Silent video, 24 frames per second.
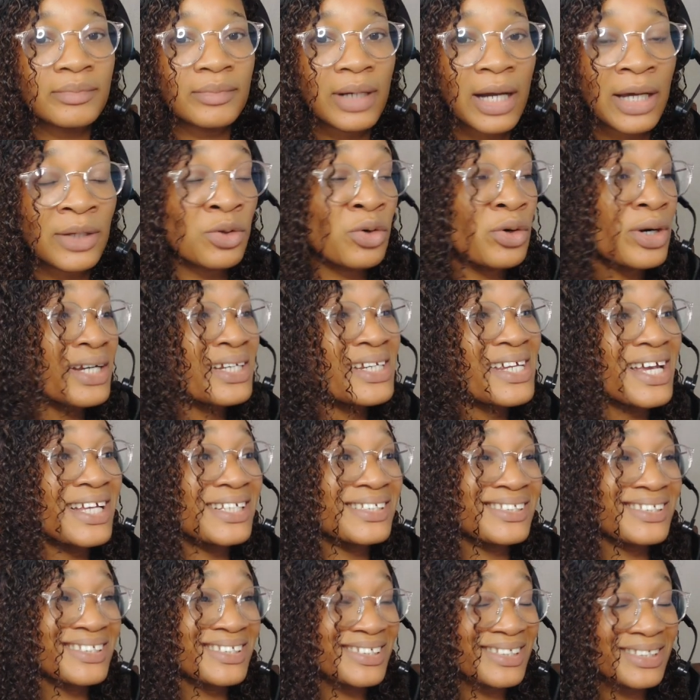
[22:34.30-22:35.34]
already
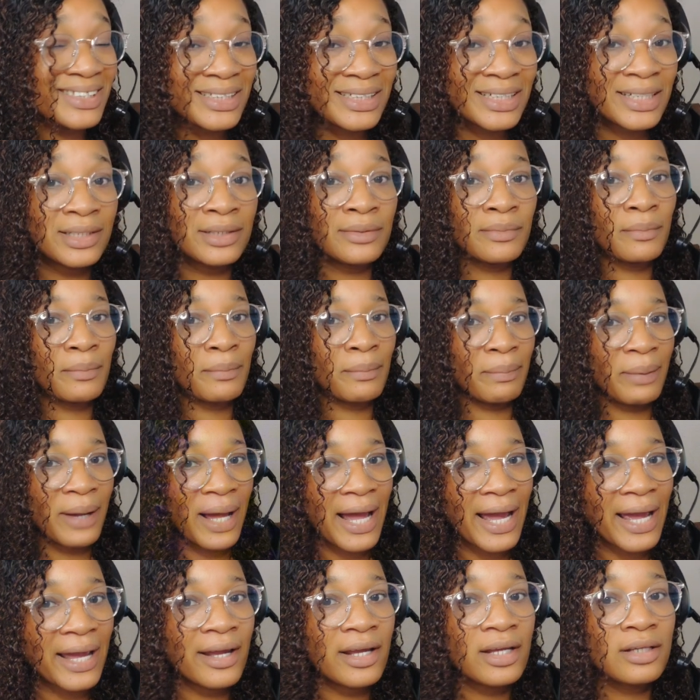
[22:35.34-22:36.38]
existing
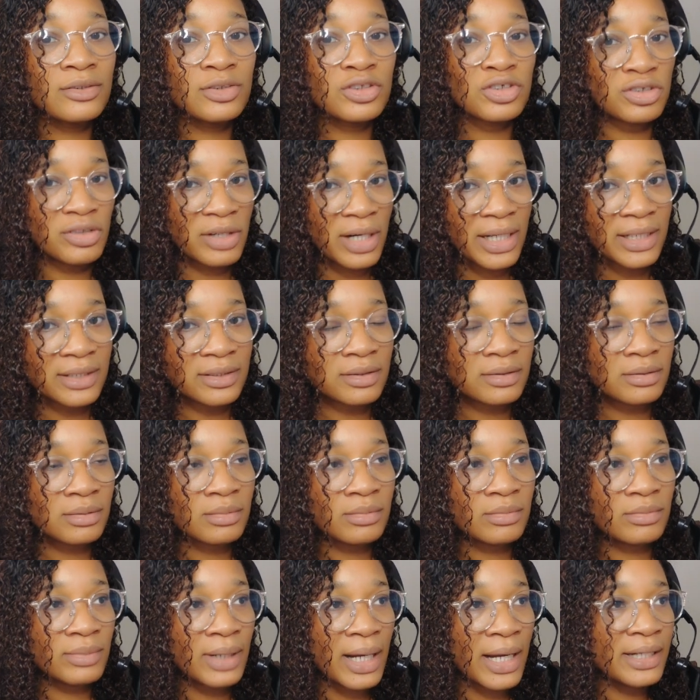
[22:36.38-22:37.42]
buy trend,
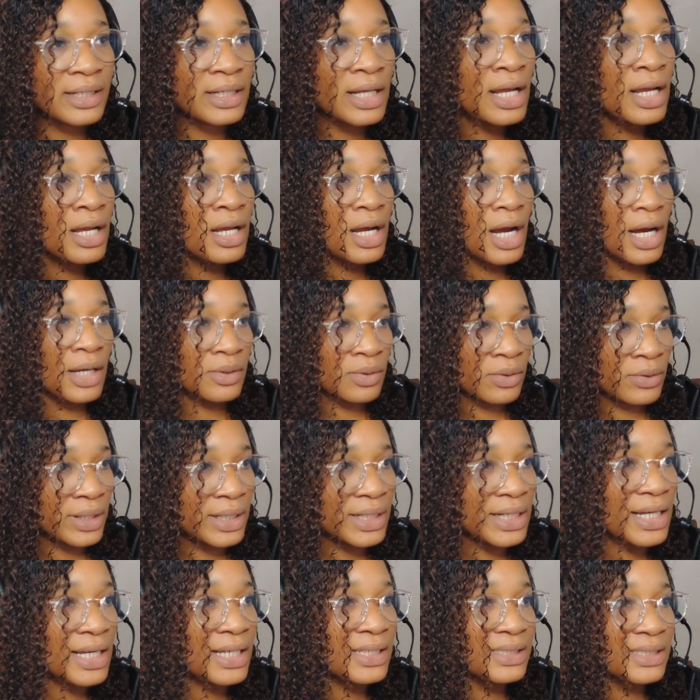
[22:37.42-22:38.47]
right, an
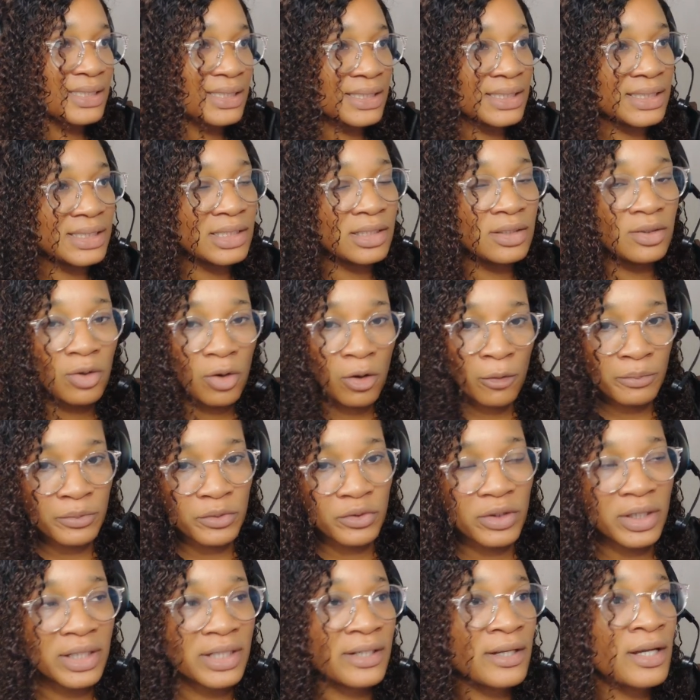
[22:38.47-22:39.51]
already existing
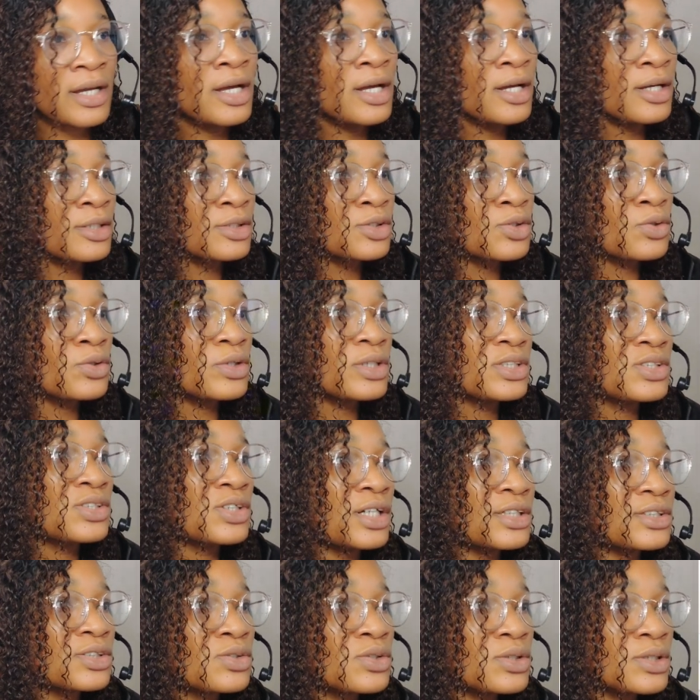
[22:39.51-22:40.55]
uptrend. So it's
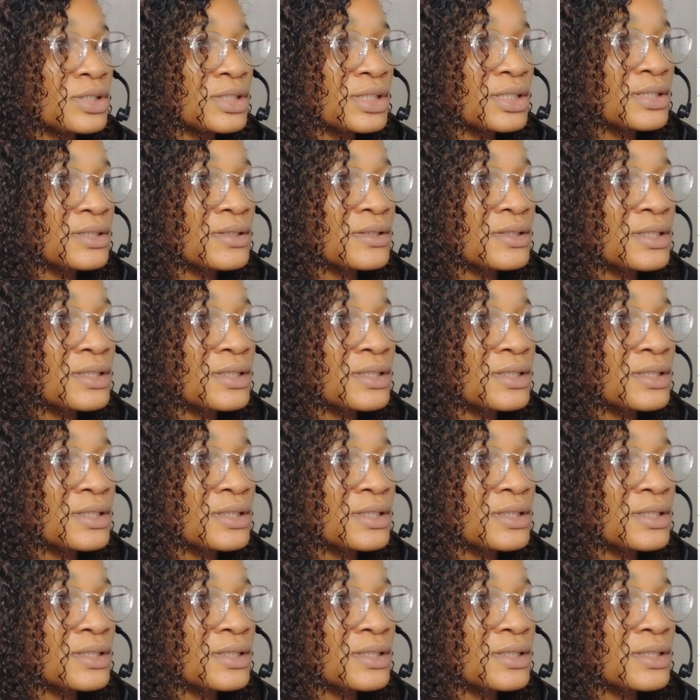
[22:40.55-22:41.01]
just going to